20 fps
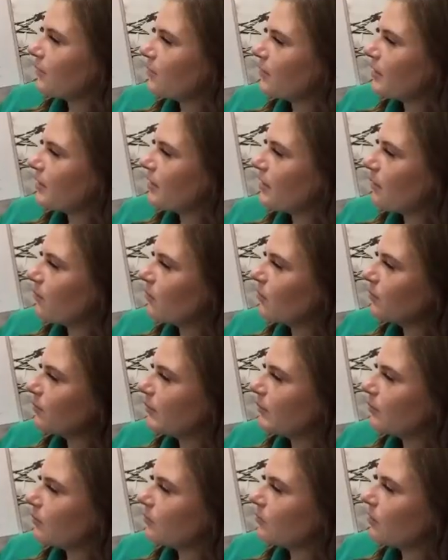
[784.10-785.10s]
the bee that most
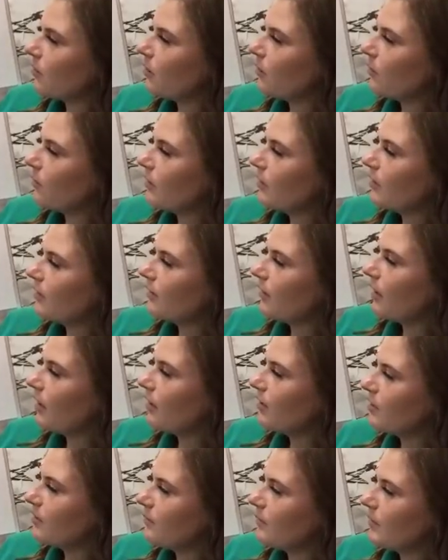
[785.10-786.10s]
people know, the
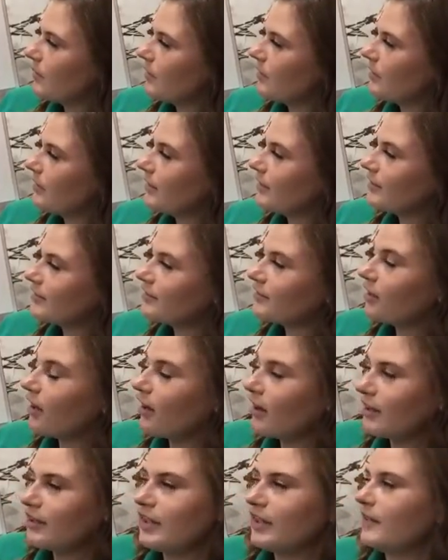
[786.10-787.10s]
honeybee, is
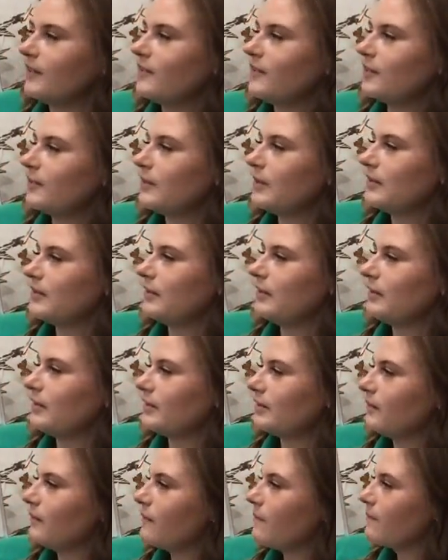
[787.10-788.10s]
not a native species.
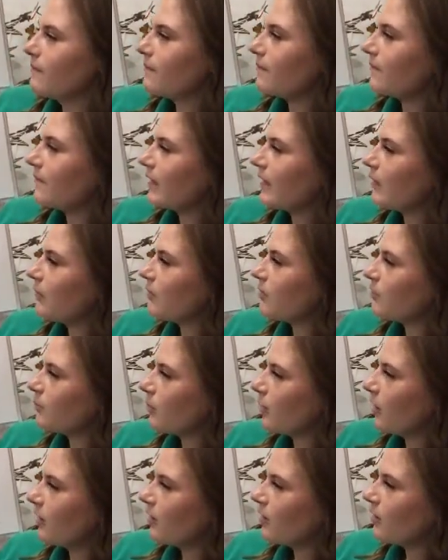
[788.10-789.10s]
It was
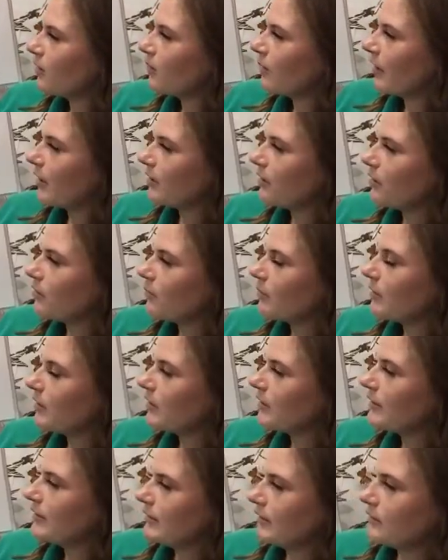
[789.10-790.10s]
brought here by
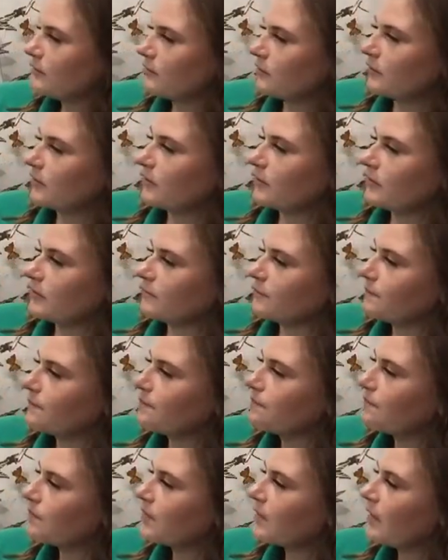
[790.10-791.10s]
European settlers.
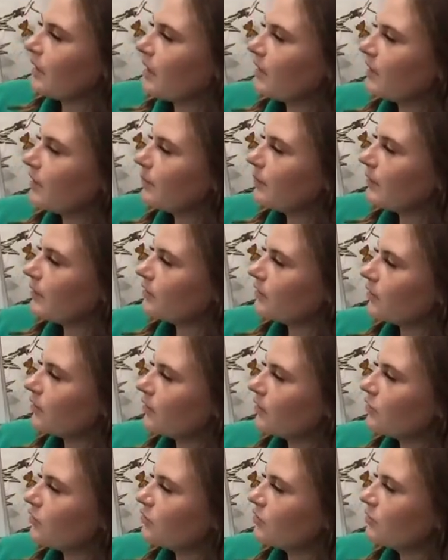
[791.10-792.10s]
Honeybees are
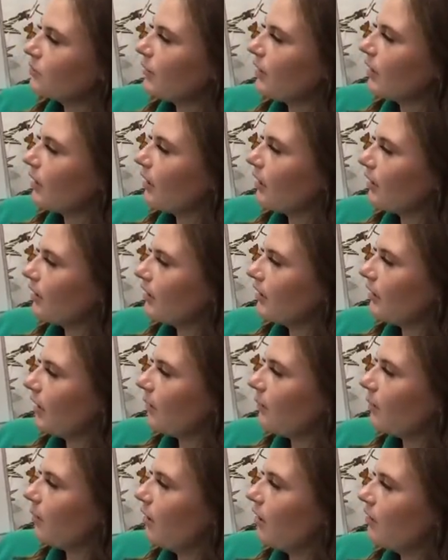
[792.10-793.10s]
used to make honey
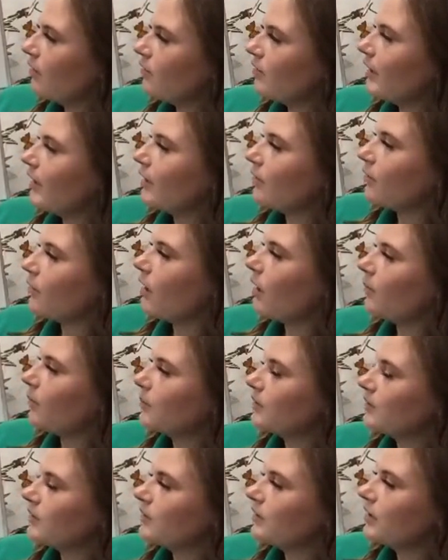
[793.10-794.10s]
and pollinate
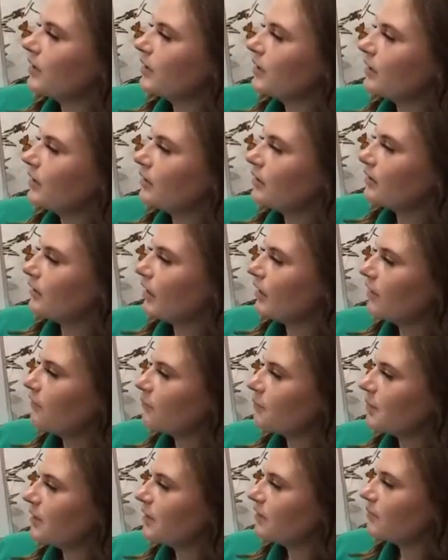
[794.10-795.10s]
crops.
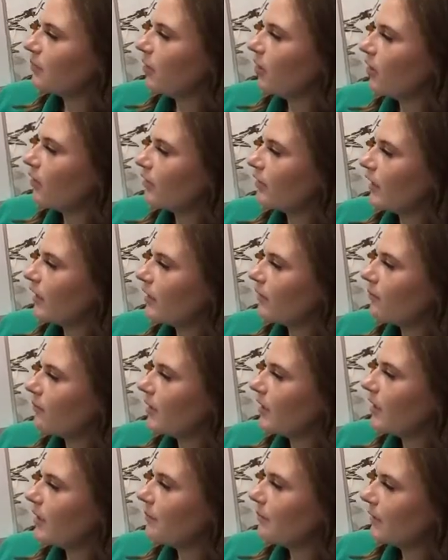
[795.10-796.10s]
Native bees pollinate
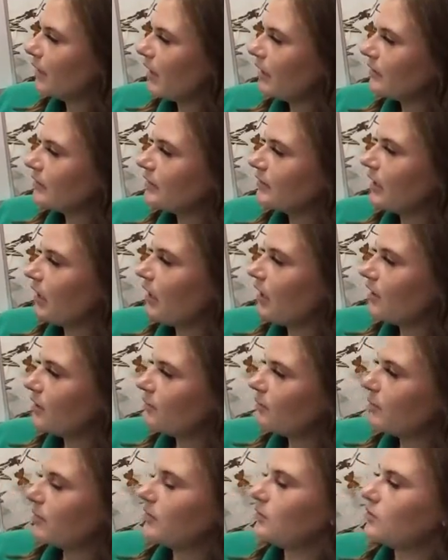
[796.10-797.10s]
many plants that
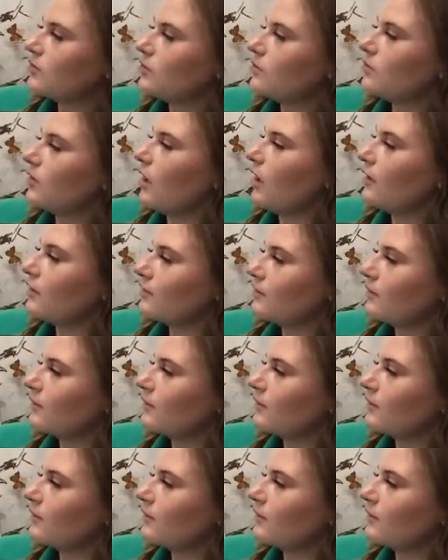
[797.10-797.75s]
honeybees do not.